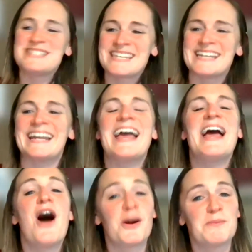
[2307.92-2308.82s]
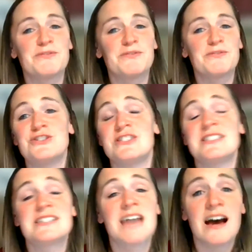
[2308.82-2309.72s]
Just kidding. Harbor Village
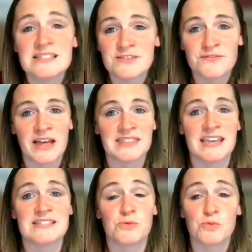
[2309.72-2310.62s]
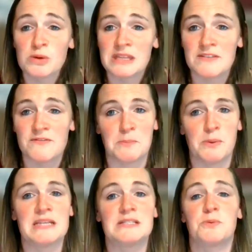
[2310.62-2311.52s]
is tons of fun. It's a really
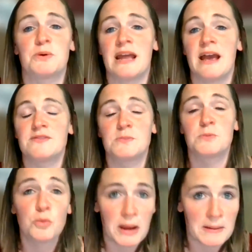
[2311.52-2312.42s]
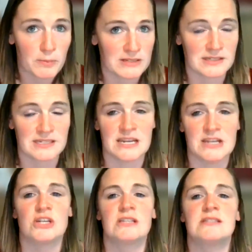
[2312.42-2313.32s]
fun place. We're going to have some great
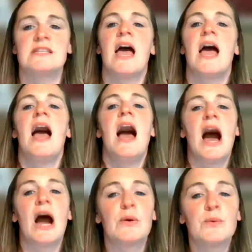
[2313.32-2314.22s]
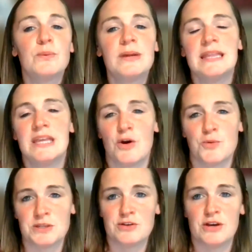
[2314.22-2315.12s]
presentations. I really
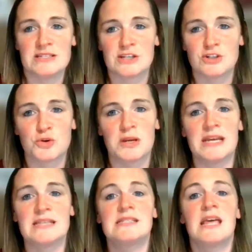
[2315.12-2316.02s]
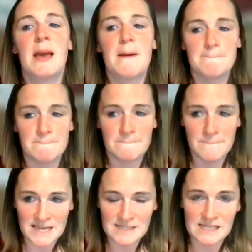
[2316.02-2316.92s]
hope that you guys can join us
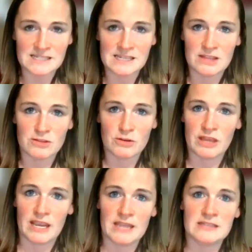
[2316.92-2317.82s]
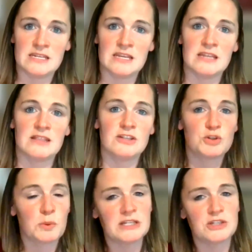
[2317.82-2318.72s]
May 16th through the 18th,
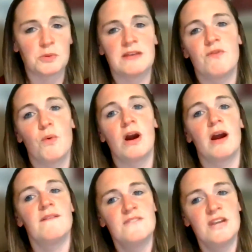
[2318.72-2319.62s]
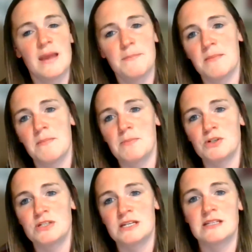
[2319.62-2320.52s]
2024. VIP
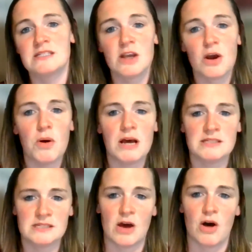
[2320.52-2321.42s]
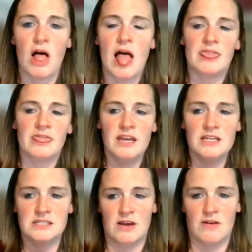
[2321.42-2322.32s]
member tickets go on sale
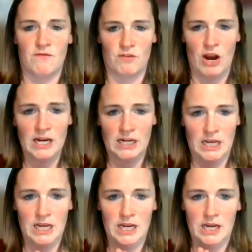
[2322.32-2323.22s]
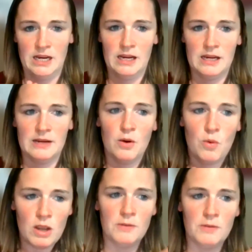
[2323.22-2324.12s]
this Friday.
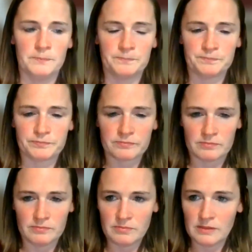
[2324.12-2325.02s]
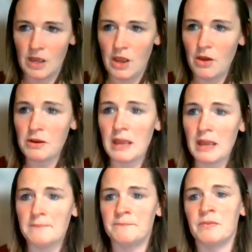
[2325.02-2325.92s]

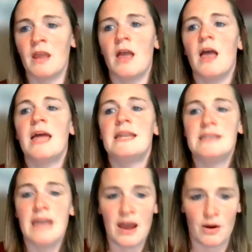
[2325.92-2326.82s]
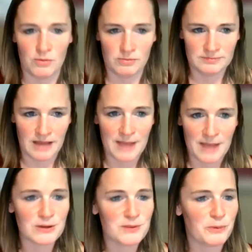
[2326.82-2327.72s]
Okay, now
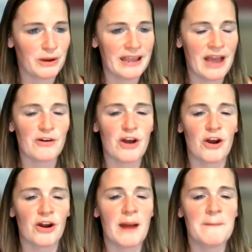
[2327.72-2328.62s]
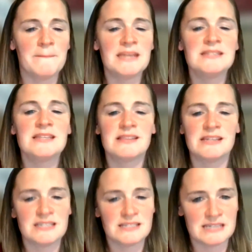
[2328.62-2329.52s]
I'm going to bring out our
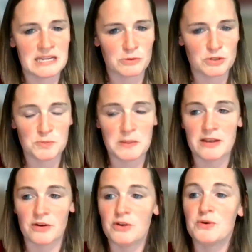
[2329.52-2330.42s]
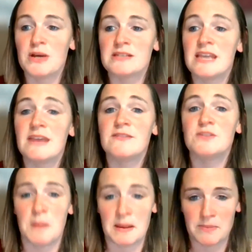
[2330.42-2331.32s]
amazingly distinguished speaker who has
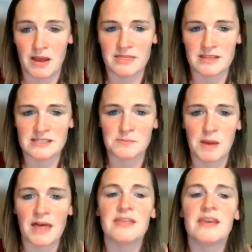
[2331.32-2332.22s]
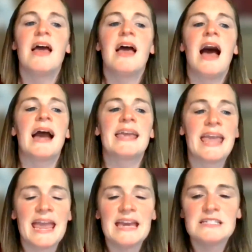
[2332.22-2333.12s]
saved my butt this month. I
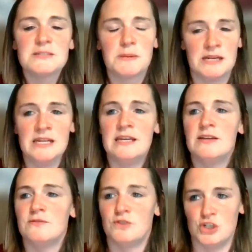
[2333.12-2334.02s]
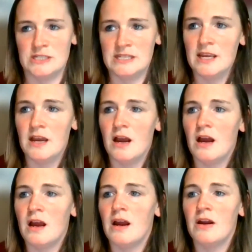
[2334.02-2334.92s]
can't believe she's
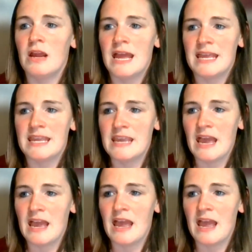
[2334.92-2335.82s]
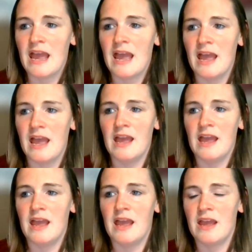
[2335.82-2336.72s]
here.
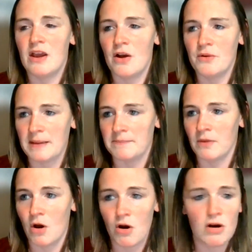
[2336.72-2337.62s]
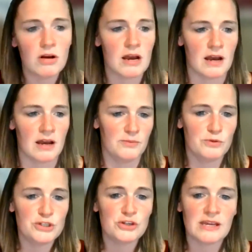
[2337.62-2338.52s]
Yay. Okay, Olga,
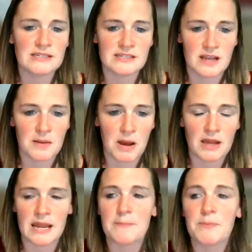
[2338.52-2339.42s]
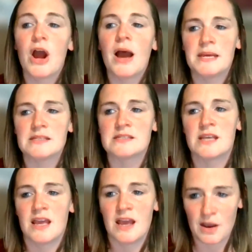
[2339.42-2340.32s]
would you like to come on? I
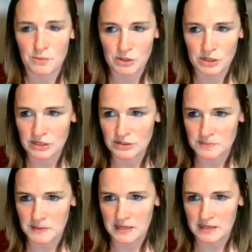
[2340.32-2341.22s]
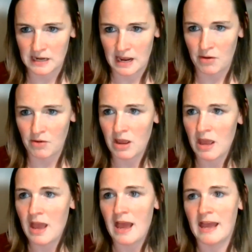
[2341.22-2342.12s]
promise I will let you speak now.
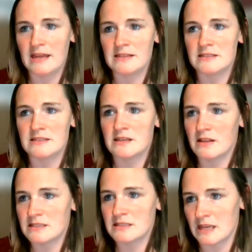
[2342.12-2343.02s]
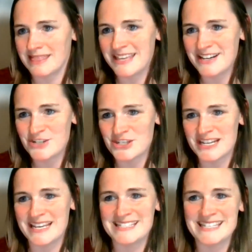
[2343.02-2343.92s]
And let's see. There
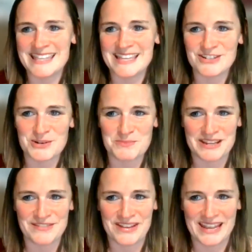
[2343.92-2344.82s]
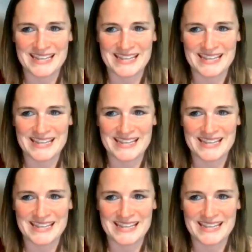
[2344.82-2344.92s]
she is. See, there's her pretty